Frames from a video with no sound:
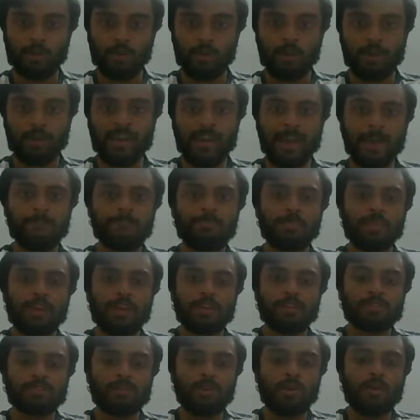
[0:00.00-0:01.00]
Okay,
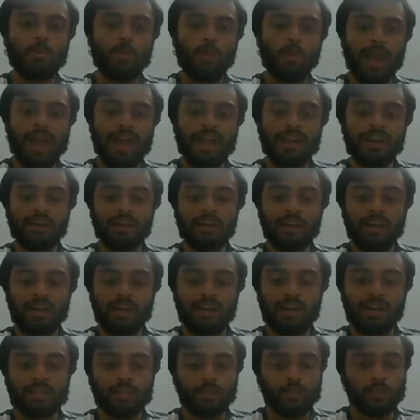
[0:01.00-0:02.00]
so while
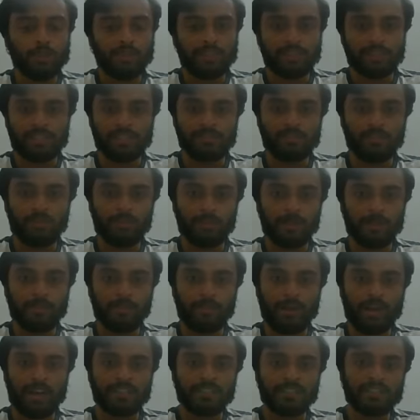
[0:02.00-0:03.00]
during this woman
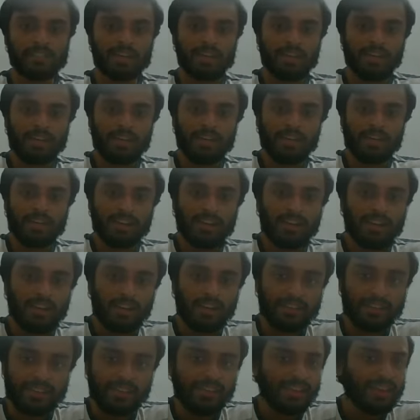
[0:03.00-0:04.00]
march,
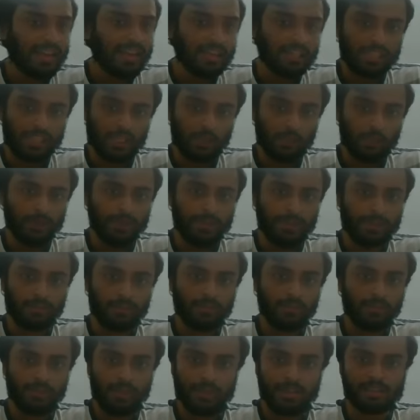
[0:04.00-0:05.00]
king and queen
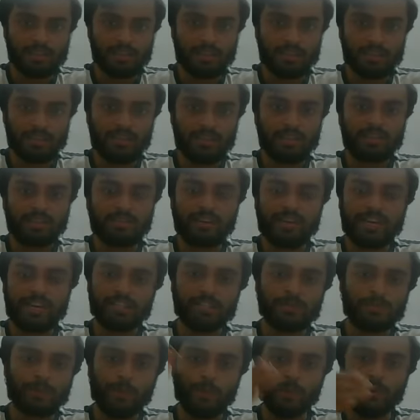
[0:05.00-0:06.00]
was
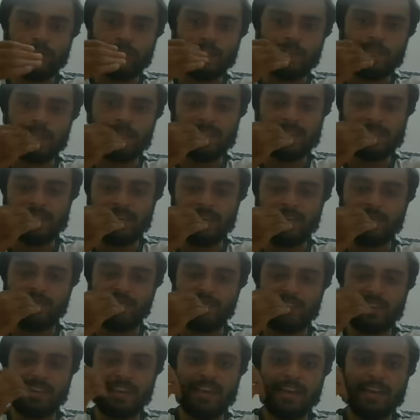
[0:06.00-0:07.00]
transported
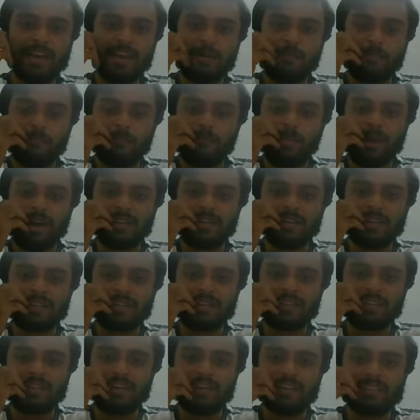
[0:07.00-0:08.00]
safely, but
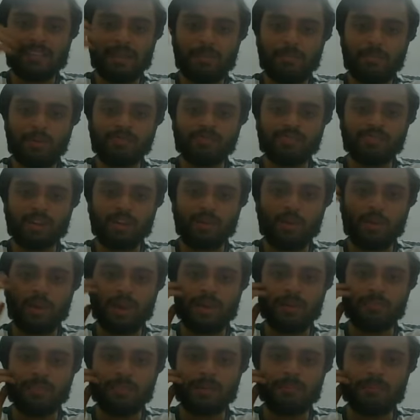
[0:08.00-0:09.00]
some of the
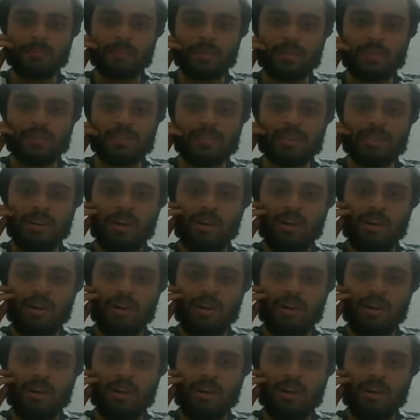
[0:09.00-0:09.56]
royal members,